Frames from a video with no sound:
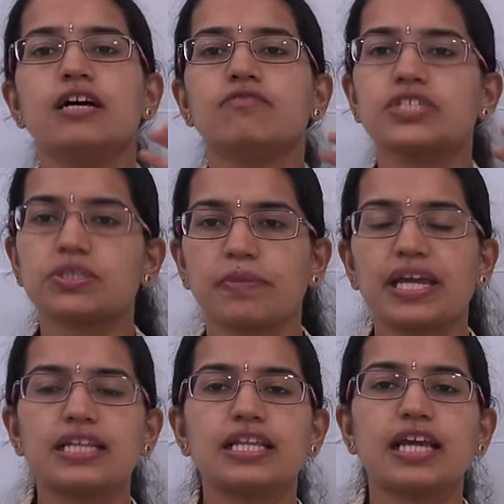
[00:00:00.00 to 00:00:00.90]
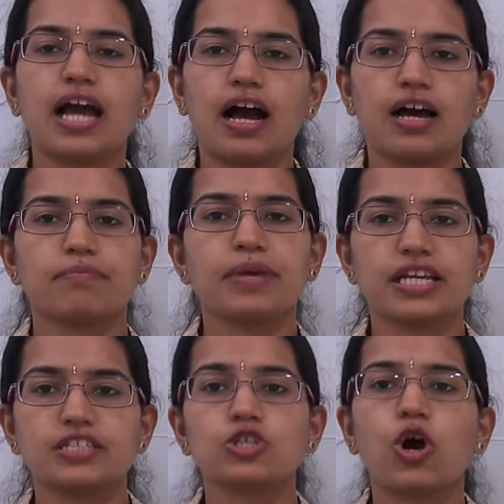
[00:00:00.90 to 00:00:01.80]
which mainly are
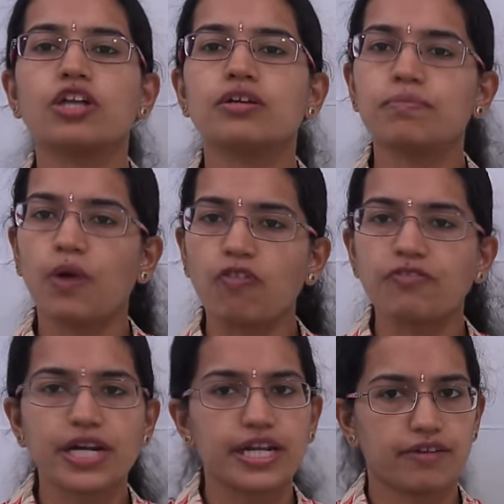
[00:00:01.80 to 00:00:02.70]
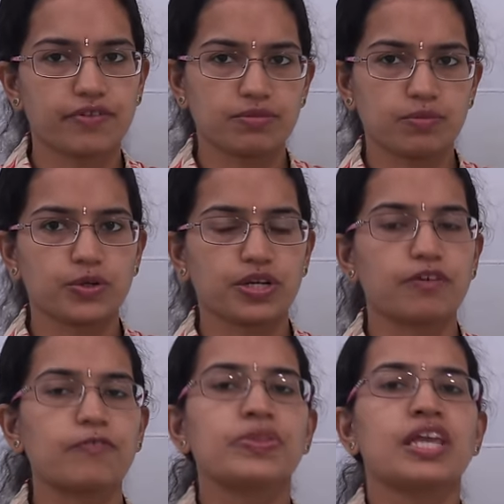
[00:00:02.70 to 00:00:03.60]
based on a profit driven motive.